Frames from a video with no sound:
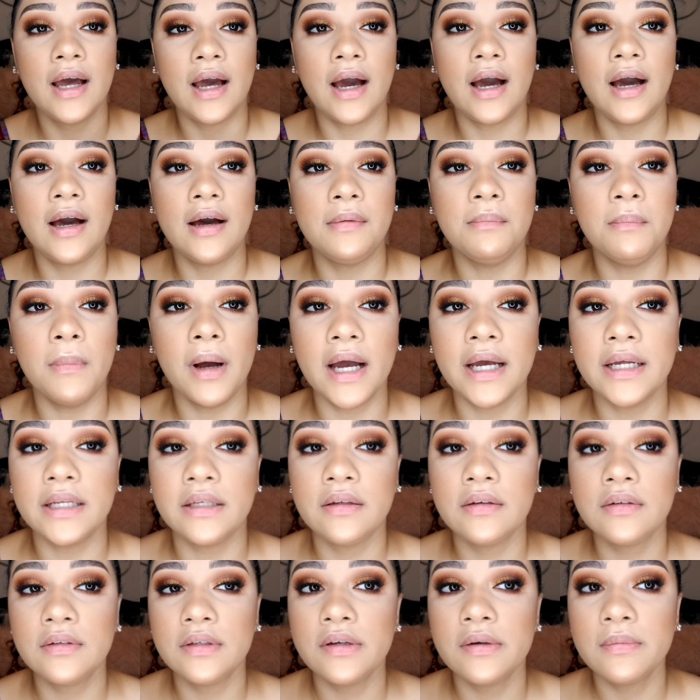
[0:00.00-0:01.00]
I
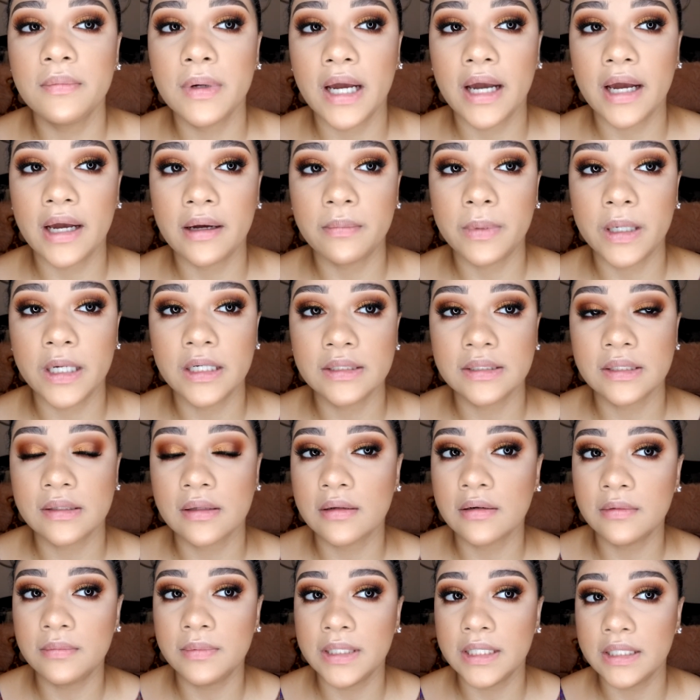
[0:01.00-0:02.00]
do my eyebrows a
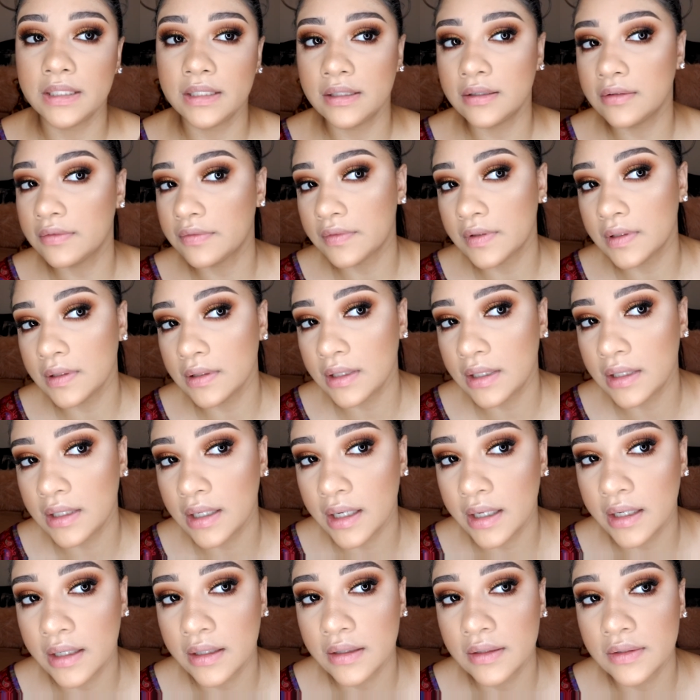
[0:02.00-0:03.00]
little bit differently
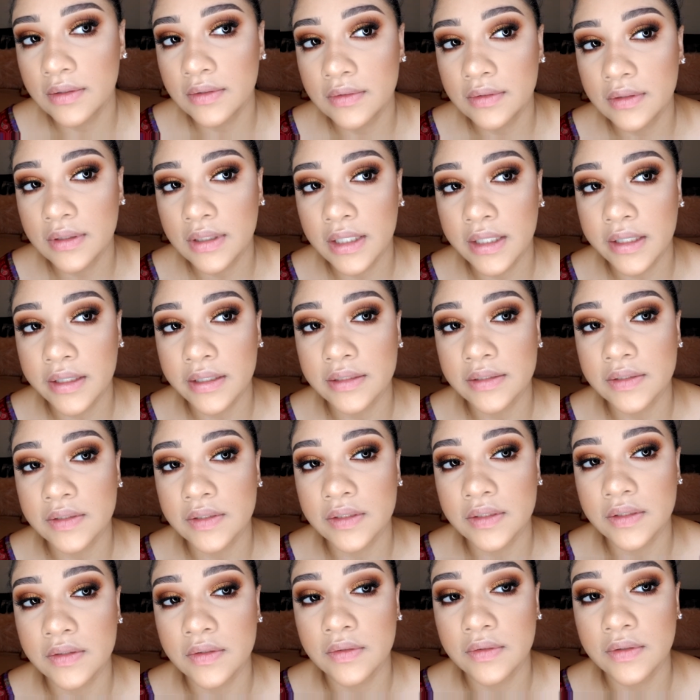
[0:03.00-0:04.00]
now, as
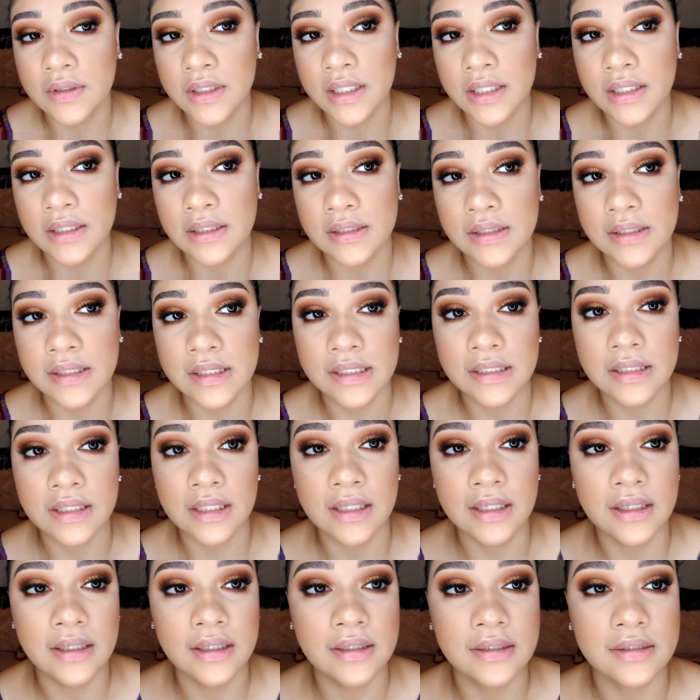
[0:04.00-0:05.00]
you can
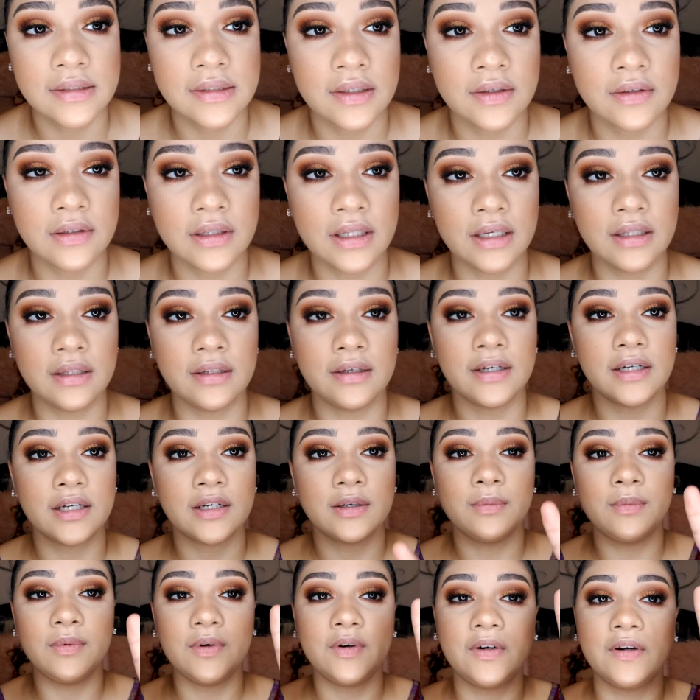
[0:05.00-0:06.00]
see, so they
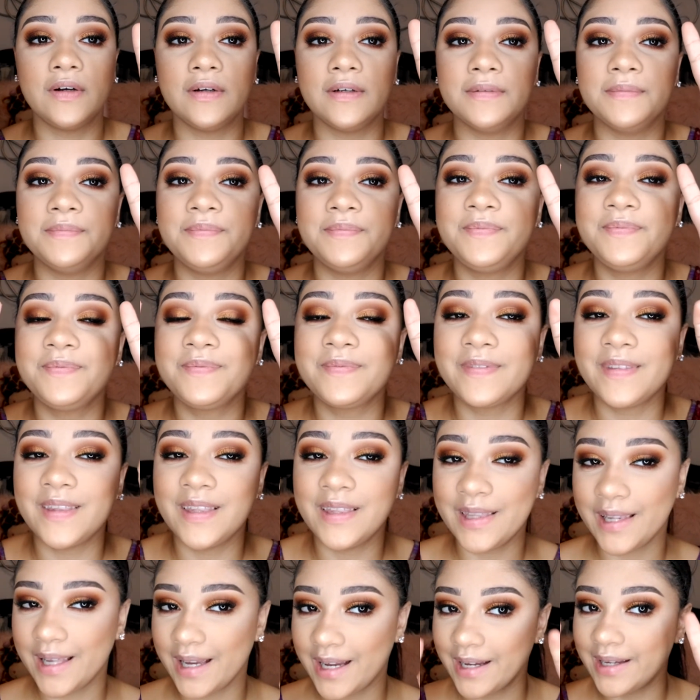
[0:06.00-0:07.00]
look more
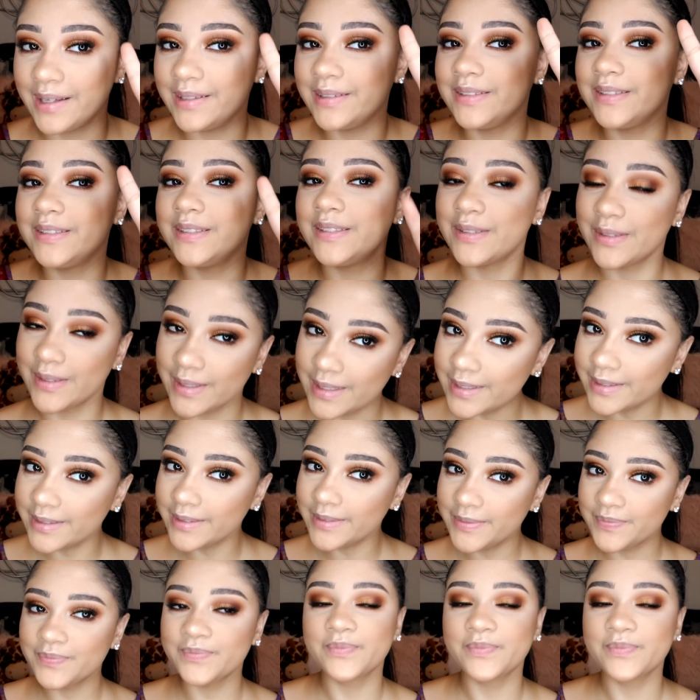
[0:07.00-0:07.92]
natural.